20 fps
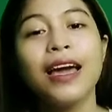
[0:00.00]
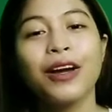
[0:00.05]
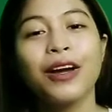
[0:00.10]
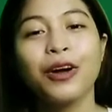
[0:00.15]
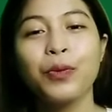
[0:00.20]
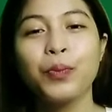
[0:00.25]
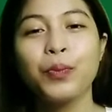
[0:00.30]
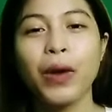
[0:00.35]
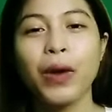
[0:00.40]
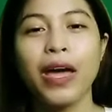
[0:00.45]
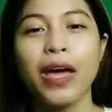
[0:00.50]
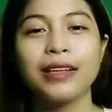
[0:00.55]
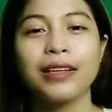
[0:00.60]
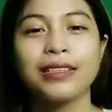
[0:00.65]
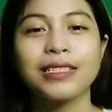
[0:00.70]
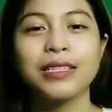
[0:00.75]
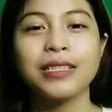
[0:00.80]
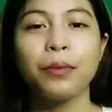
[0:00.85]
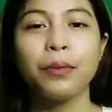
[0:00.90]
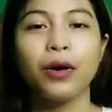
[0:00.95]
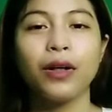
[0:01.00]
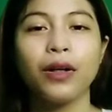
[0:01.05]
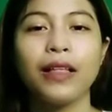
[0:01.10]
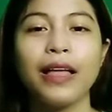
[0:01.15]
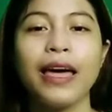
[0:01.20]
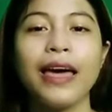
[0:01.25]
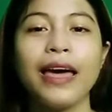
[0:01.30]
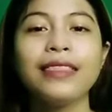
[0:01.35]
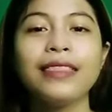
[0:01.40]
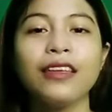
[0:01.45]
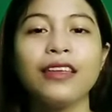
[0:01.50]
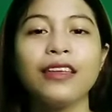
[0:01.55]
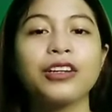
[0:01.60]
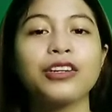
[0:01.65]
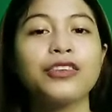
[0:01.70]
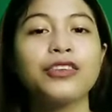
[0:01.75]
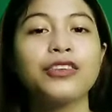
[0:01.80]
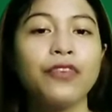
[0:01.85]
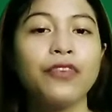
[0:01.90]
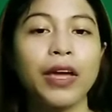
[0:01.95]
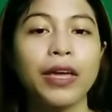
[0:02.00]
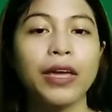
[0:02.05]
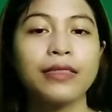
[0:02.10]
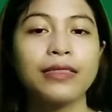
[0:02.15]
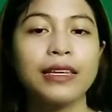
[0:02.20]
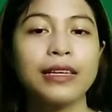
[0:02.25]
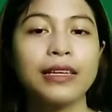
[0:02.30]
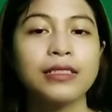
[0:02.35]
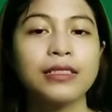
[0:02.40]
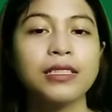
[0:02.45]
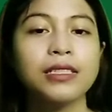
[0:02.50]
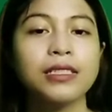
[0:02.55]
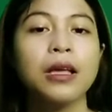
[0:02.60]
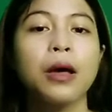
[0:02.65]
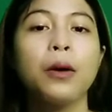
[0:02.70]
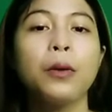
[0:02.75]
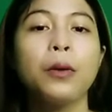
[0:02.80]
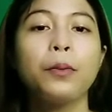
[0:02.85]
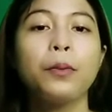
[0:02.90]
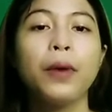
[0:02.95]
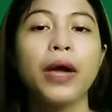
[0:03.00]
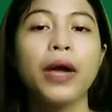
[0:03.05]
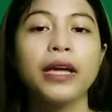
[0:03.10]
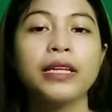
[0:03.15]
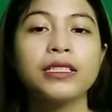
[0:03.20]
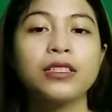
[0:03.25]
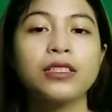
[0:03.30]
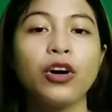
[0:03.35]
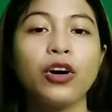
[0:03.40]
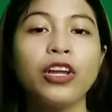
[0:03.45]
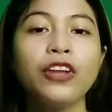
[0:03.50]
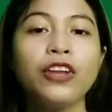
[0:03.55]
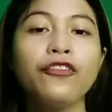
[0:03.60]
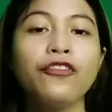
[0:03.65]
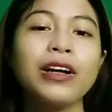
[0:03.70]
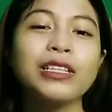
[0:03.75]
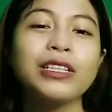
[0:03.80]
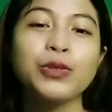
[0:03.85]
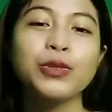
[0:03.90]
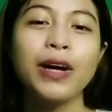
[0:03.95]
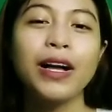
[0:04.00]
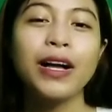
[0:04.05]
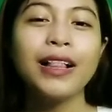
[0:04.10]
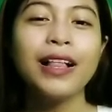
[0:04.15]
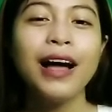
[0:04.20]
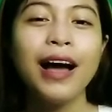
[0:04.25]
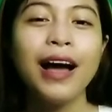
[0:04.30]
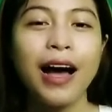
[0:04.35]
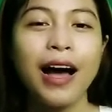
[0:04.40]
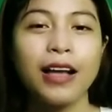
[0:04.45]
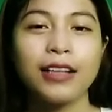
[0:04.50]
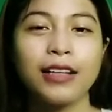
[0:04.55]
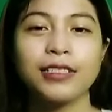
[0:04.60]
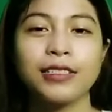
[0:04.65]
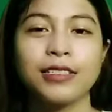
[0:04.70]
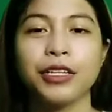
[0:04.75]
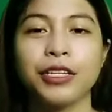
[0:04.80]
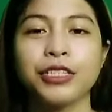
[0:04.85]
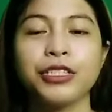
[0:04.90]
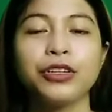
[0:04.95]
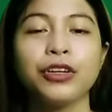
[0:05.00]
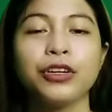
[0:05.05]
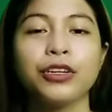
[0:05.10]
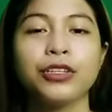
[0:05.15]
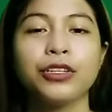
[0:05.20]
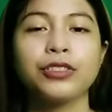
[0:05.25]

comprehensible and convey things based on factual assertion.